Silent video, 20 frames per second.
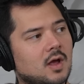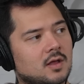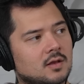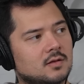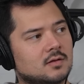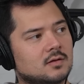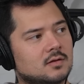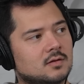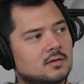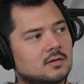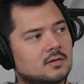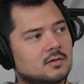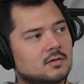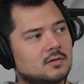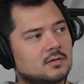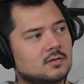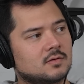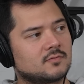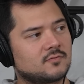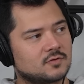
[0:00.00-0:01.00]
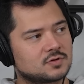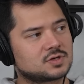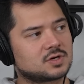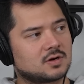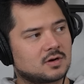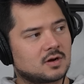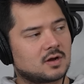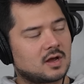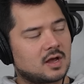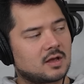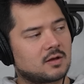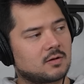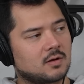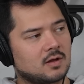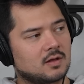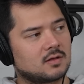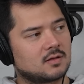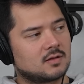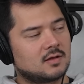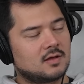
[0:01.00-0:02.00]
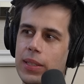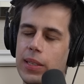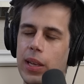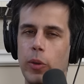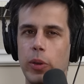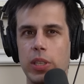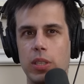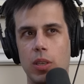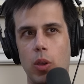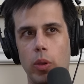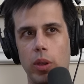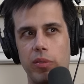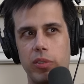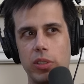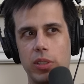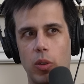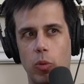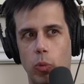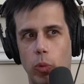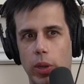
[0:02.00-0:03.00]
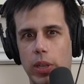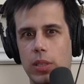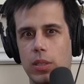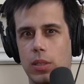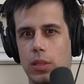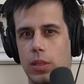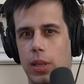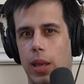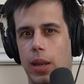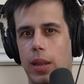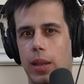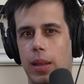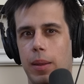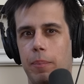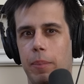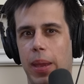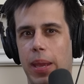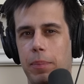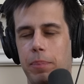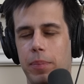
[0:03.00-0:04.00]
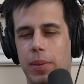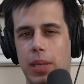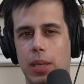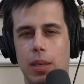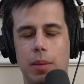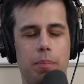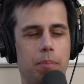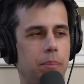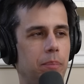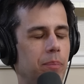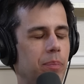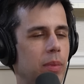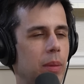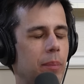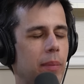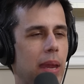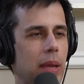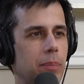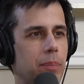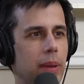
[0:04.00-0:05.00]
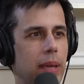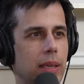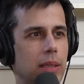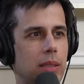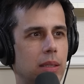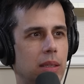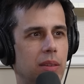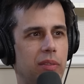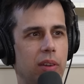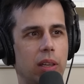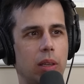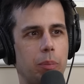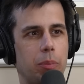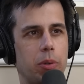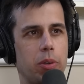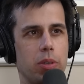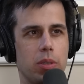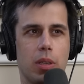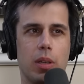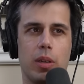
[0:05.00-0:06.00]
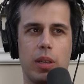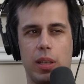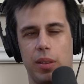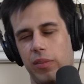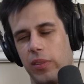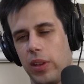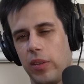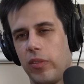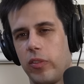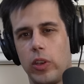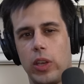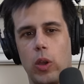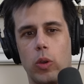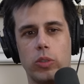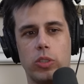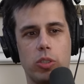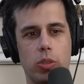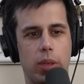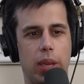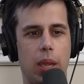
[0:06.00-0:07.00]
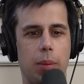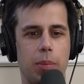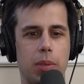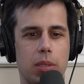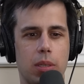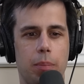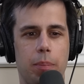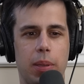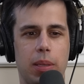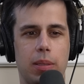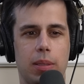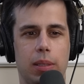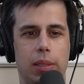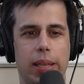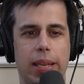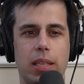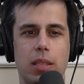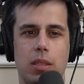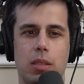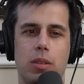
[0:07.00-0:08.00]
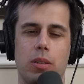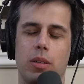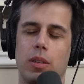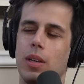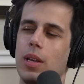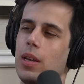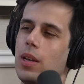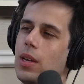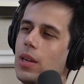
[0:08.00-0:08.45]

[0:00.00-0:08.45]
be super powerful. For sure. I agree. There is, however, the risk that it might be might make developers, uh, if, if we go to gaming, a bit lazier.